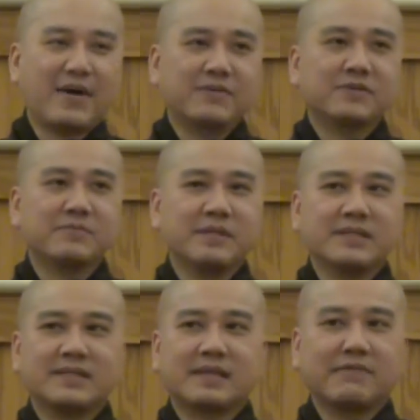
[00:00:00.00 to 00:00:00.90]
house
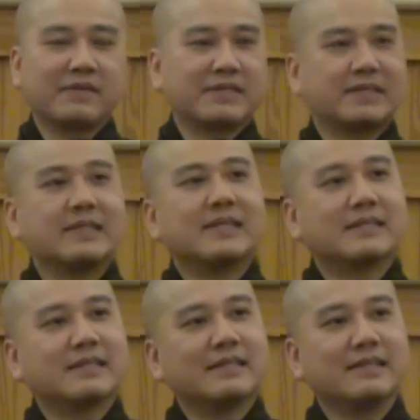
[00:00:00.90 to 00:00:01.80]
means a
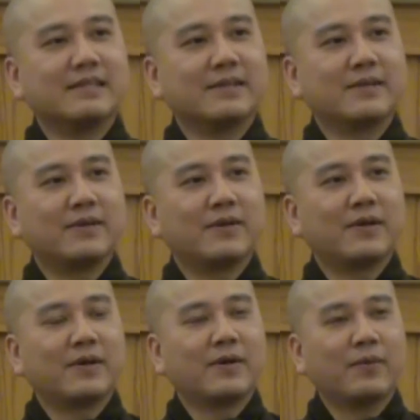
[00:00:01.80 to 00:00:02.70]
facility
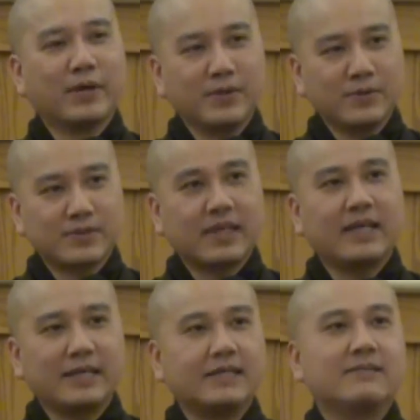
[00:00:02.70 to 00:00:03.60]
where you
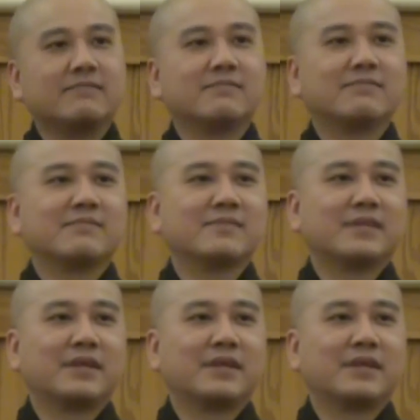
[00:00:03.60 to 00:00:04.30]
stay in.